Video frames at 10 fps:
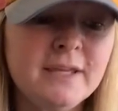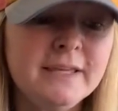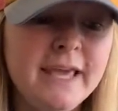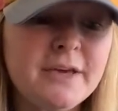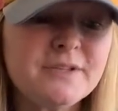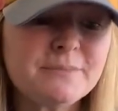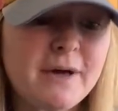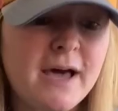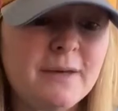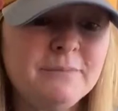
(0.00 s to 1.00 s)
Gail's
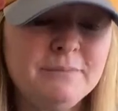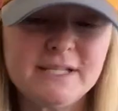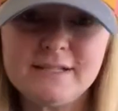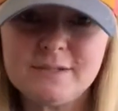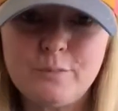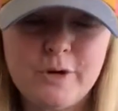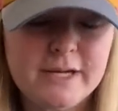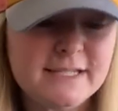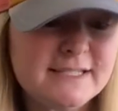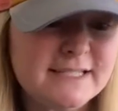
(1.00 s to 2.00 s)
mom, Mrs.
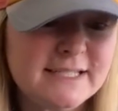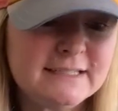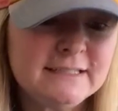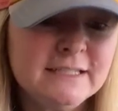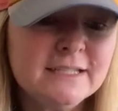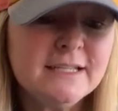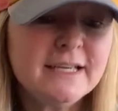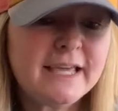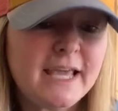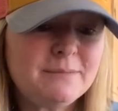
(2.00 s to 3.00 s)
Morgenstein,
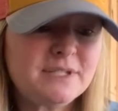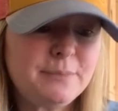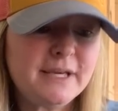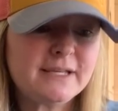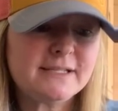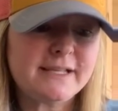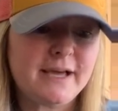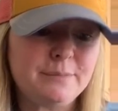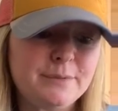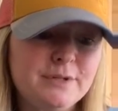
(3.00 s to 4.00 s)
came to pick us
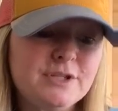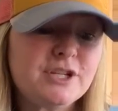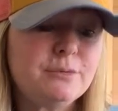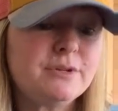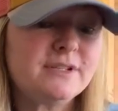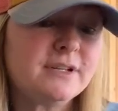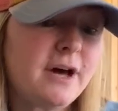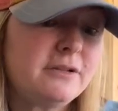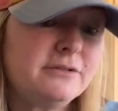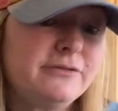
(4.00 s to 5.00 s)
up. She was a
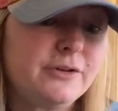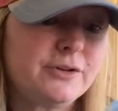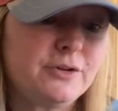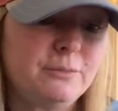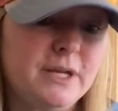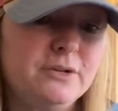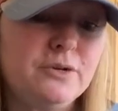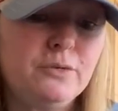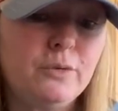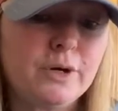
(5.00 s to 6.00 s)
colorful human
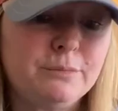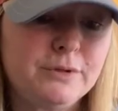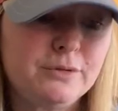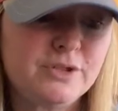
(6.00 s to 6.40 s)
who wore blue